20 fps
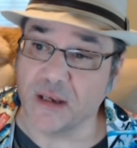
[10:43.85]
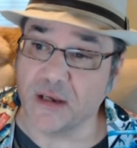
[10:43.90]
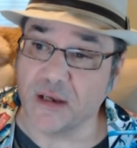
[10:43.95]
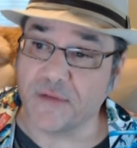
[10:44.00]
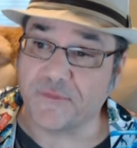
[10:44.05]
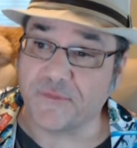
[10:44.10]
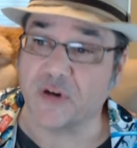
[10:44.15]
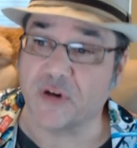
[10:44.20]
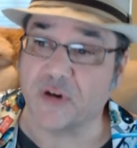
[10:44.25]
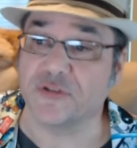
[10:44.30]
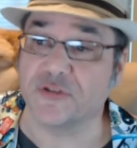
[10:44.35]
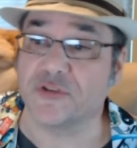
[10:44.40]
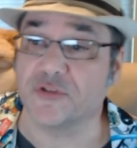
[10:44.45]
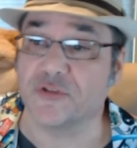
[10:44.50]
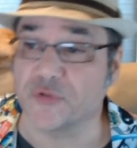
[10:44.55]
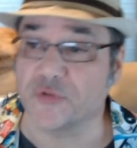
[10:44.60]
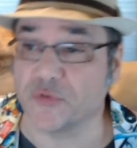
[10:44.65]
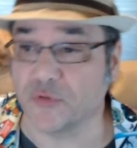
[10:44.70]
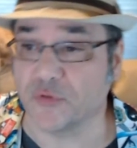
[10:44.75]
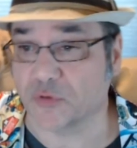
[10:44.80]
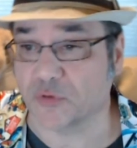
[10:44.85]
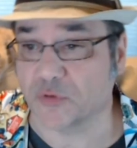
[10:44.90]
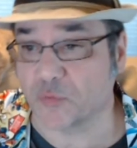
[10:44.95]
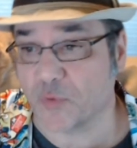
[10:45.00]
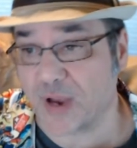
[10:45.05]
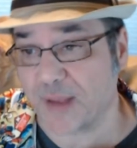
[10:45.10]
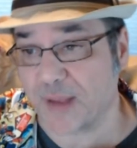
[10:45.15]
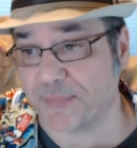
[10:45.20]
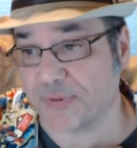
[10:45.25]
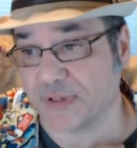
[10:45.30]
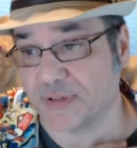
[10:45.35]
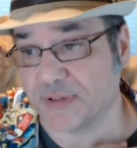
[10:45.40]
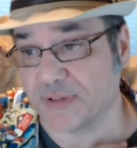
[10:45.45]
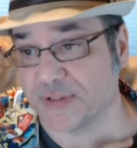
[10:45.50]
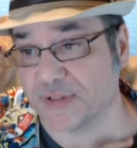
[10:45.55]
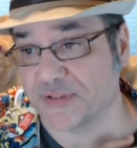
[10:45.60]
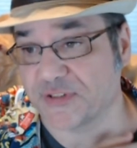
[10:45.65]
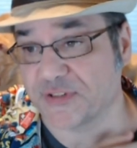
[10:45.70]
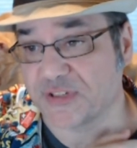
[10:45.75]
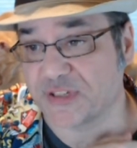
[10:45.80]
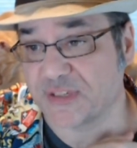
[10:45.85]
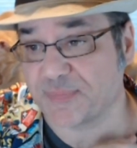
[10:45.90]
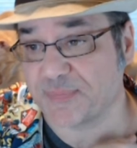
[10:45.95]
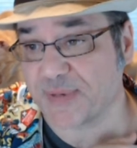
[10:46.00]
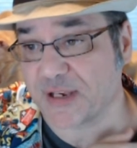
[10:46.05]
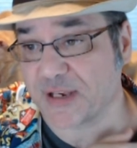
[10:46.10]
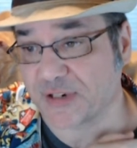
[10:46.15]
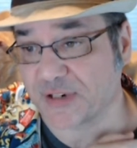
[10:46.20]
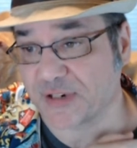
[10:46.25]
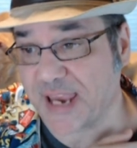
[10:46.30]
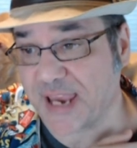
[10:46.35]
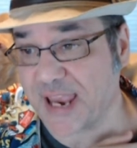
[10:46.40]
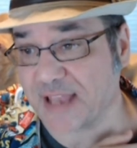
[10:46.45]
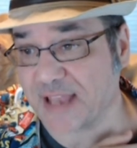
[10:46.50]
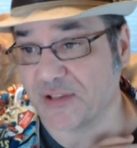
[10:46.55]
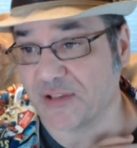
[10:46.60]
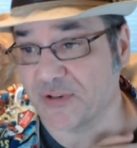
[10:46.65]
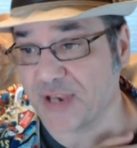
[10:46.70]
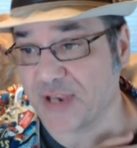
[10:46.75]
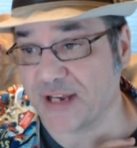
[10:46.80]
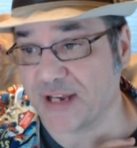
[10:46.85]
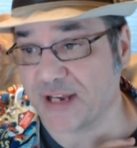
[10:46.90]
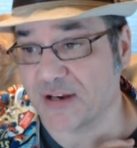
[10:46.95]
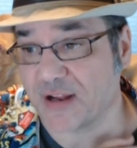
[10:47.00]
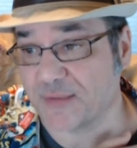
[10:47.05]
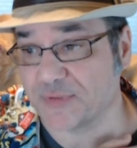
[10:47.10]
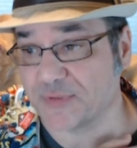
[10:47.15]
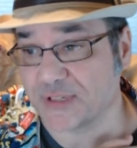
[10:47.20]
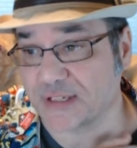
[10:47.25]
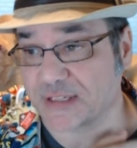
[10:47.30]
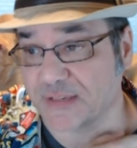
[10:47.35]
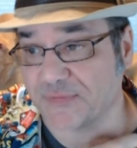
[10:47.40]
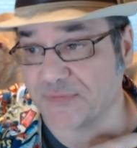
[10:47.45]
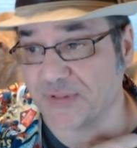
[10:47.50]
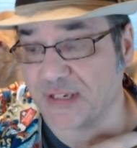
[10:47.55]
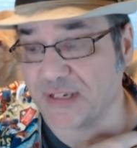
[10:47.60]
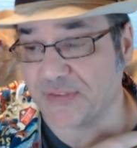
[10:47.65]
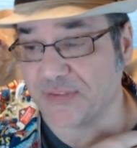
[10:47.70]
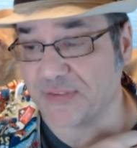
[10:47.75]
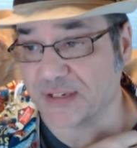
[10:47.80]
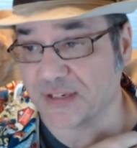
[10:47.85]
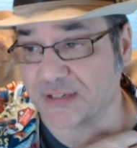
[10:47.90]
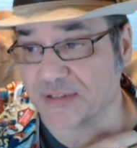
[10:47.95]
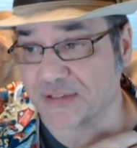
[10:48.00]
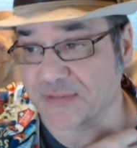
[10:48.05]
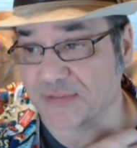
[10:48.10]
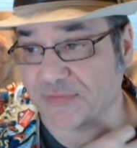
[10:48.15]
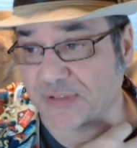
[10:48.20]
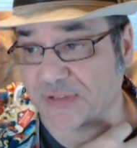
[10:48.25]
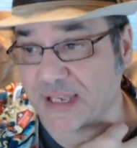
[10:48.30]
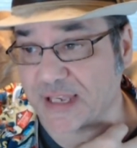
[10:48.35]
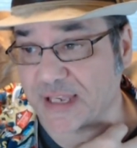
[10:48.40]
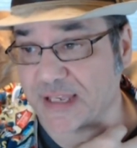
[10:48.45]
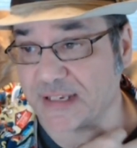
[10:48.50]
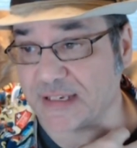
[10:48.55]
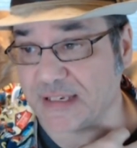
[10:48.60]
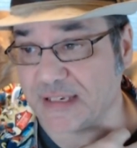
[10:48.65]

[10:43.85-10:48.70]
furniture, tool, or weapon. This spell can't locate an object if any thickness of lead,